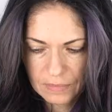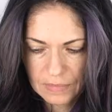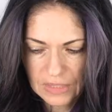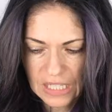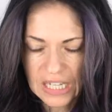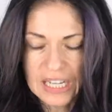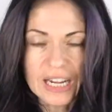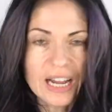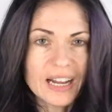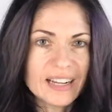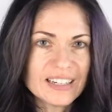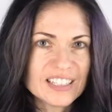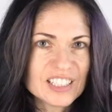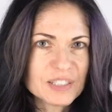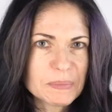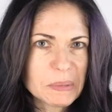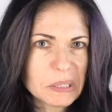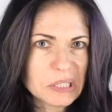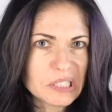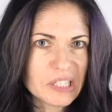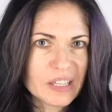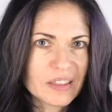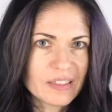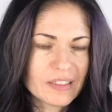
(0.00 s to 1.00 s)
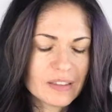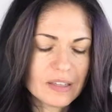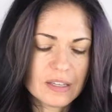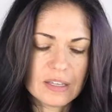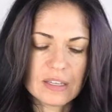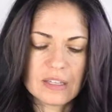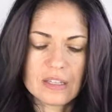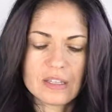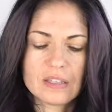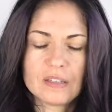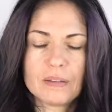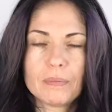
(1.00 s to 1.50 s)
It kind of smells like
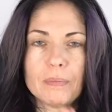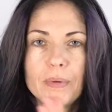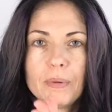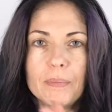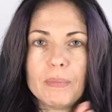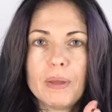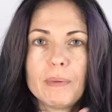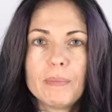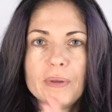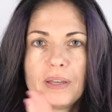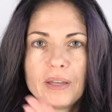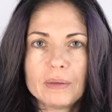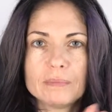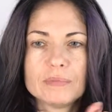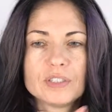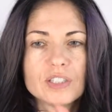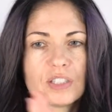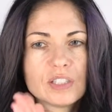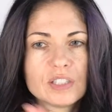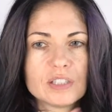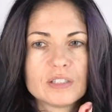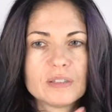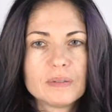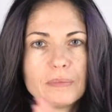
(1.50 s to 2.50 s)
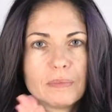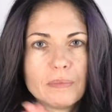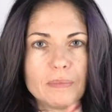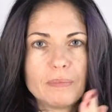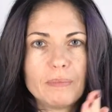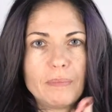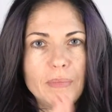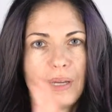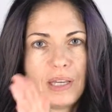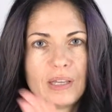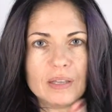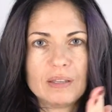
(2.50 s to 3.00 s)
this, but maybe
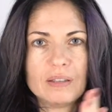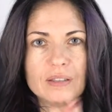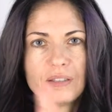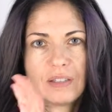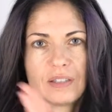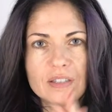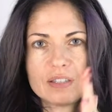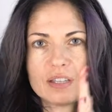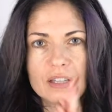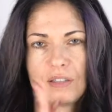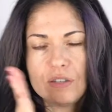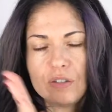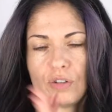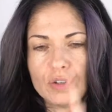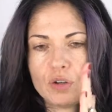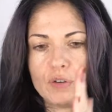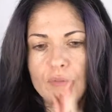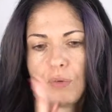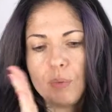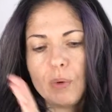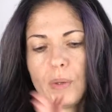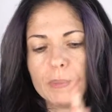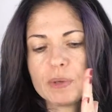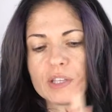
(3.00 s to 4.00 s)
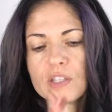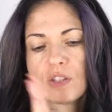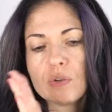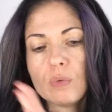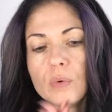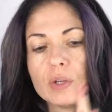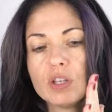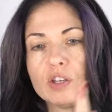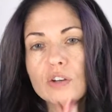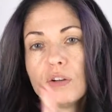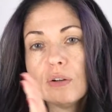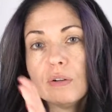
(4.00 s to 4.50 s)
my scents are overwhelming. So
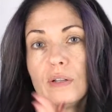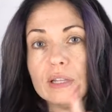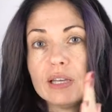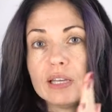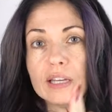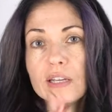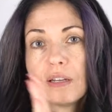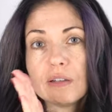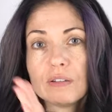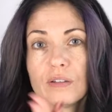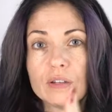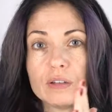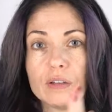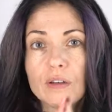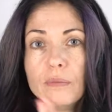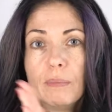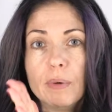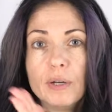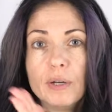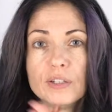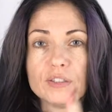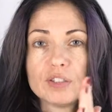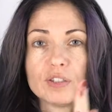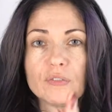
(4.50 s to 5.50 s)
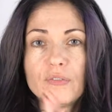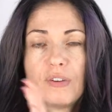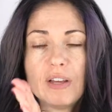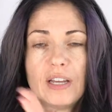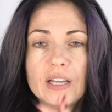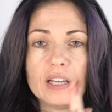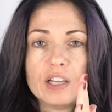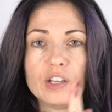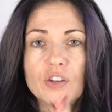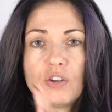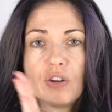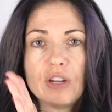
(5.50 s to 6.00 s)
when you're like
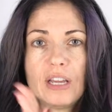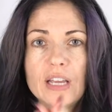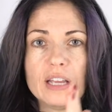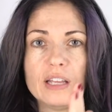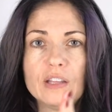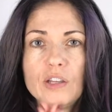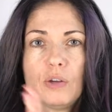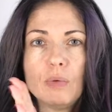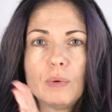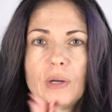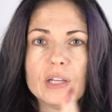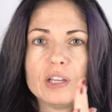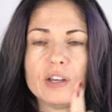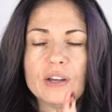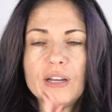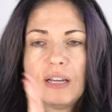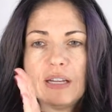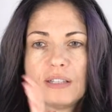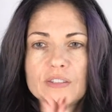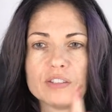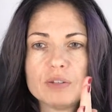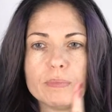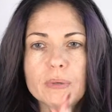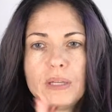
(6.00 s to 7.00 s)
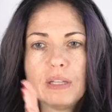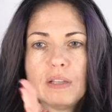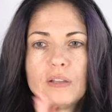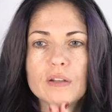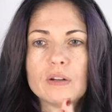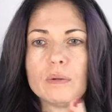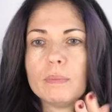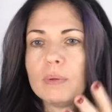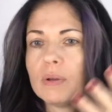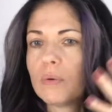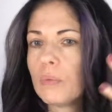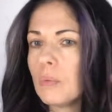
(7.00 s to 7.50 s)
emulsifying in your hand, you want your hands to be a
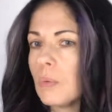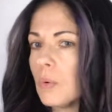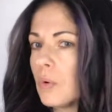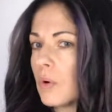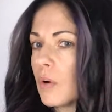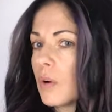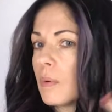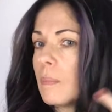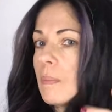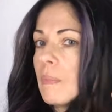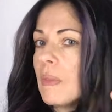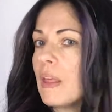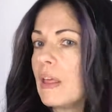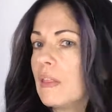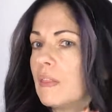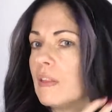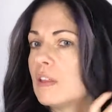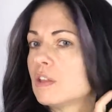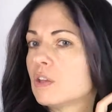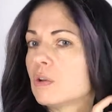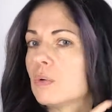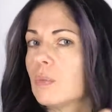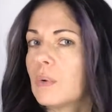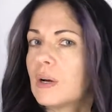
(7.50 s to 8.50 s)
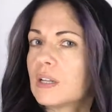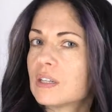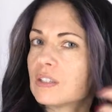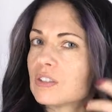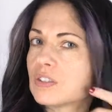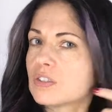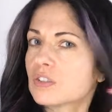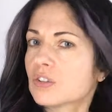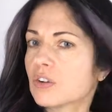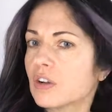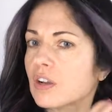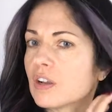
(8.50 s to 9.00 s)
little bit warm, and then you want to
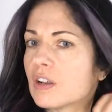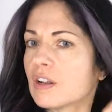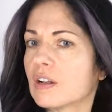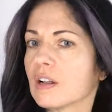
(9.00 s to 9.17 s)
start